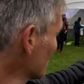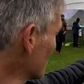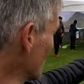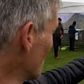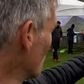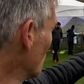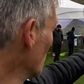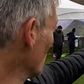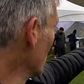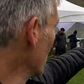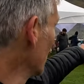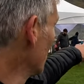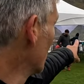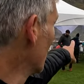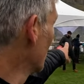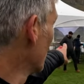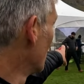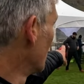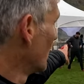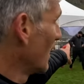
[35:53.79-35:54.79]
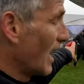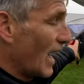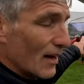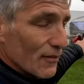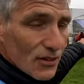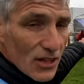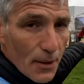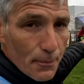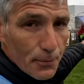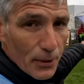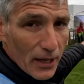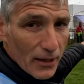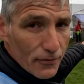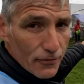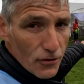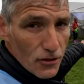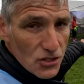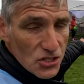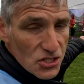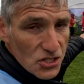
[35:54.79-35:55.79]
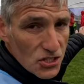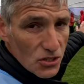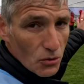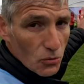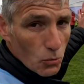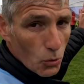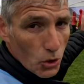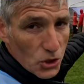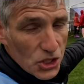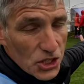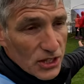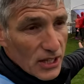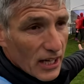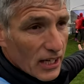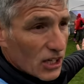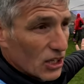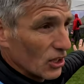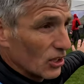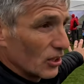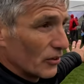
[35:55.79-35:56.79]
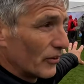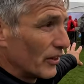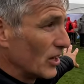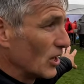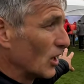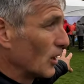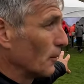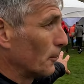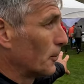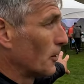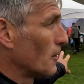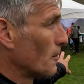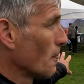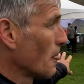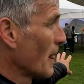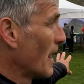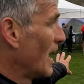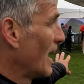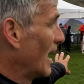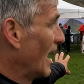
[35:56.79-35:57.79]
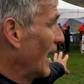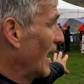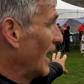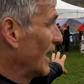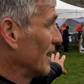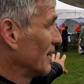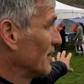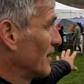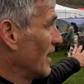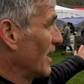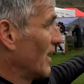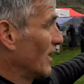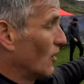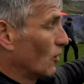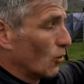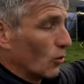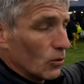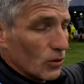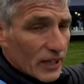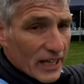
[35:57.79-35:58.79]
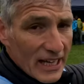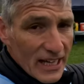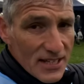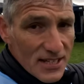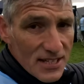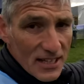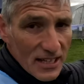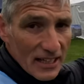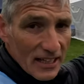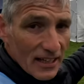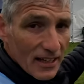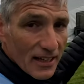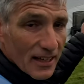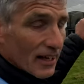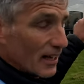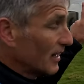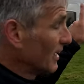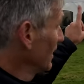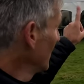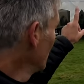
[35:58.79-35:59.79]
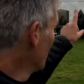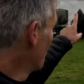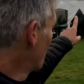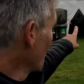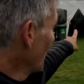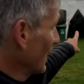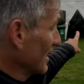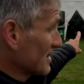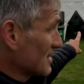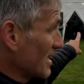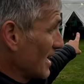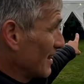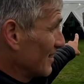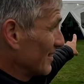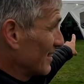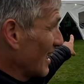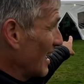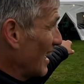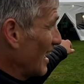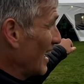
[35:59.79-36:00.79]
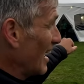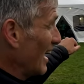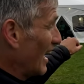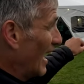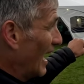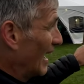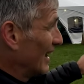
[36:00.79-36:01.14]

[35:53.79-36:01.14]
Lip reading: They're all here having their breakfast, washing their cutlery up, and they're all eating in that tent there.